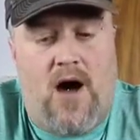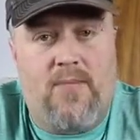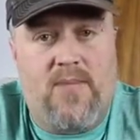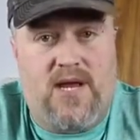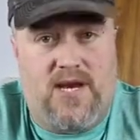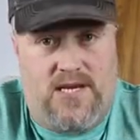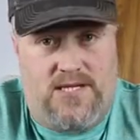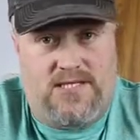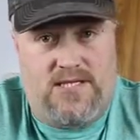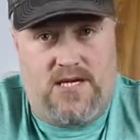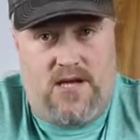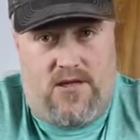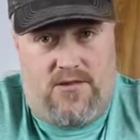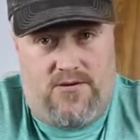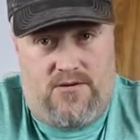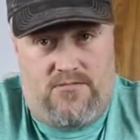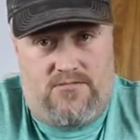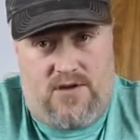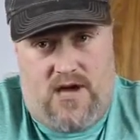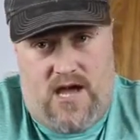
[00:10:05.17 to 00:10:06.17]
It is
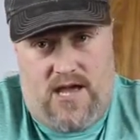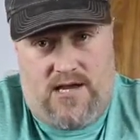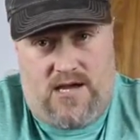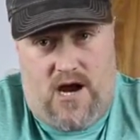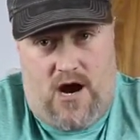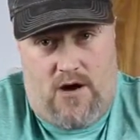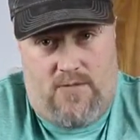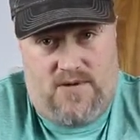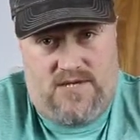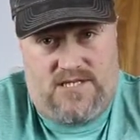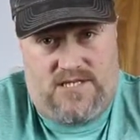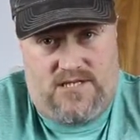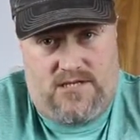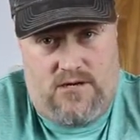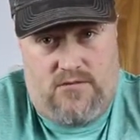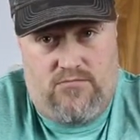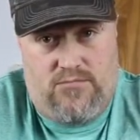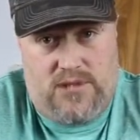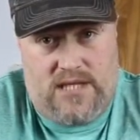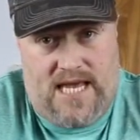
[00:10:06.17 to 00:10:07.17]
another high carbon
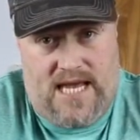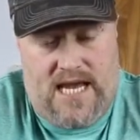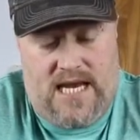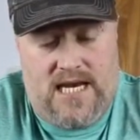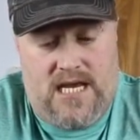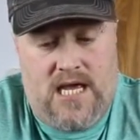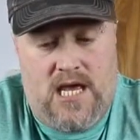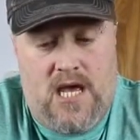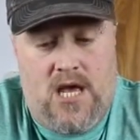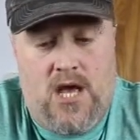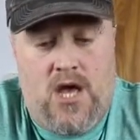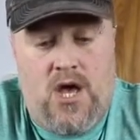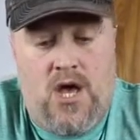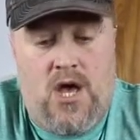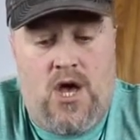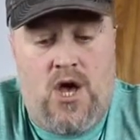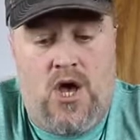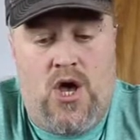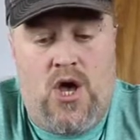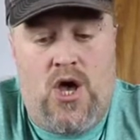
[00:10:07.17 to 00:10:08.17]
steel blade.
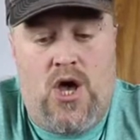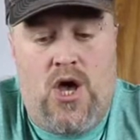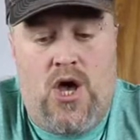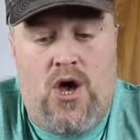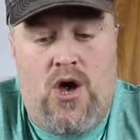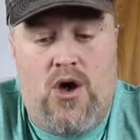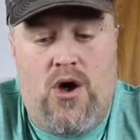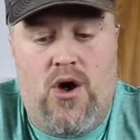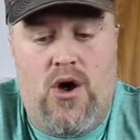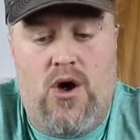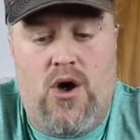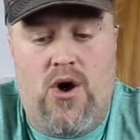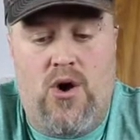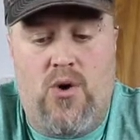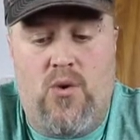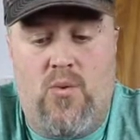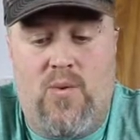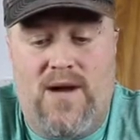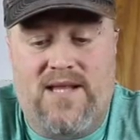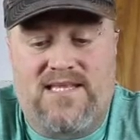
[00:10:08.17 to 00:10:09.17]

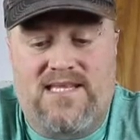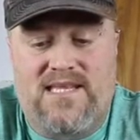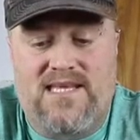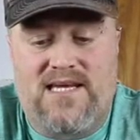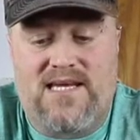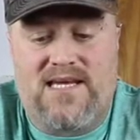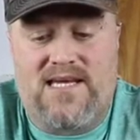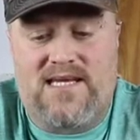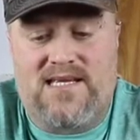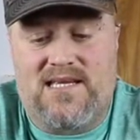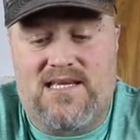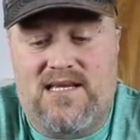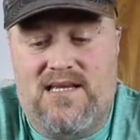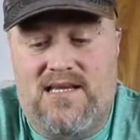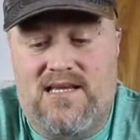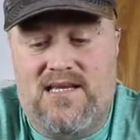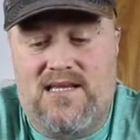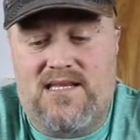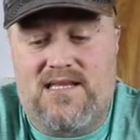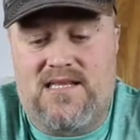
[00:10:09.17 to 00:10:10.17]
What the
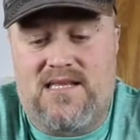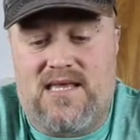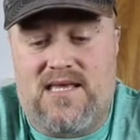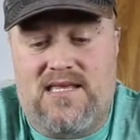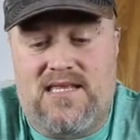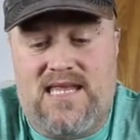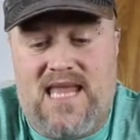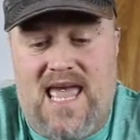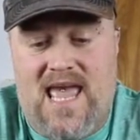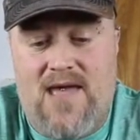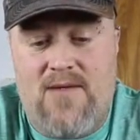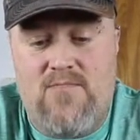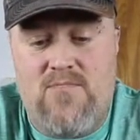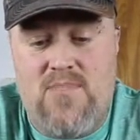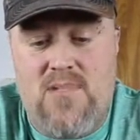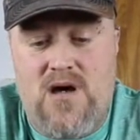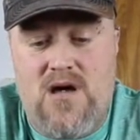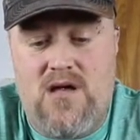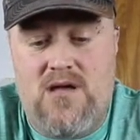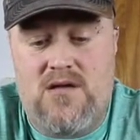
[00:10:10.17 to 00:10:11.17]

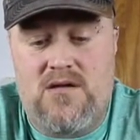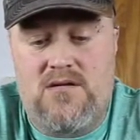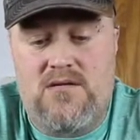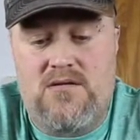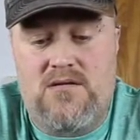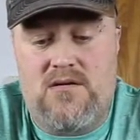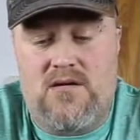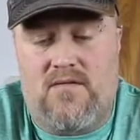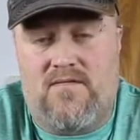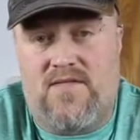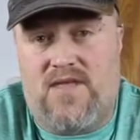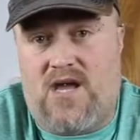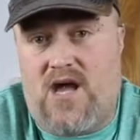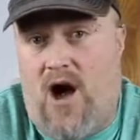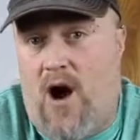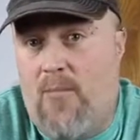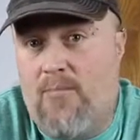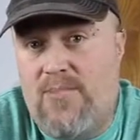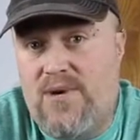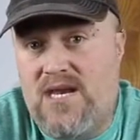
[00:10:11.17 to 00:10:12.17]
name of the
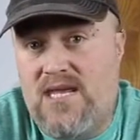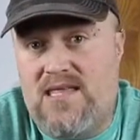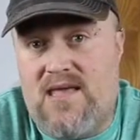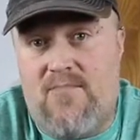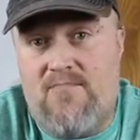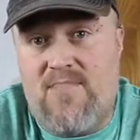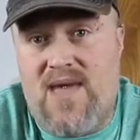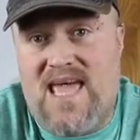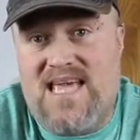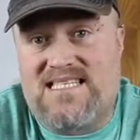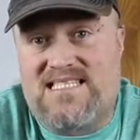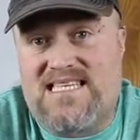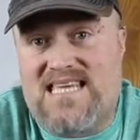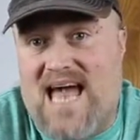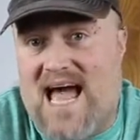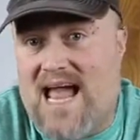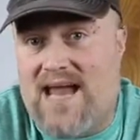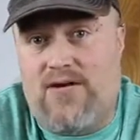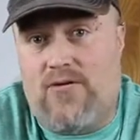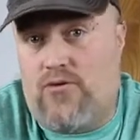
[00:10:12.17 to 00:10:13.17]
company that makes it,
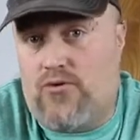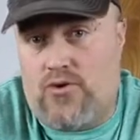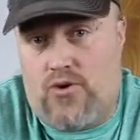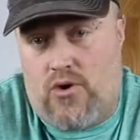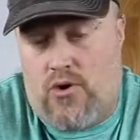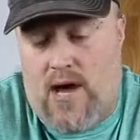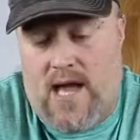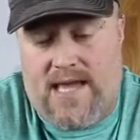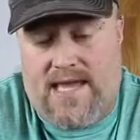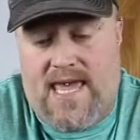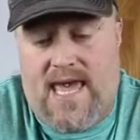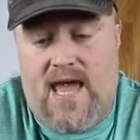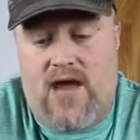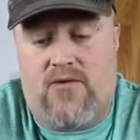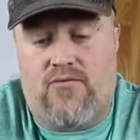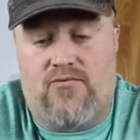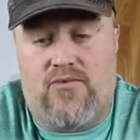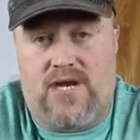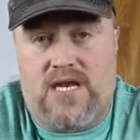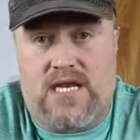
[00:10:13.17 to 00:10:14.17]
I don't know. I
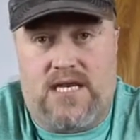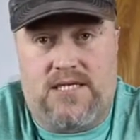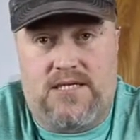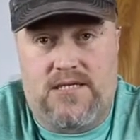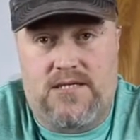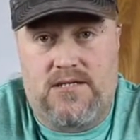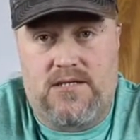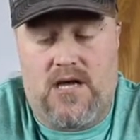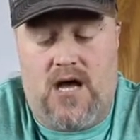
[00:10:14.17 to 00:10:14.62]
can't read it.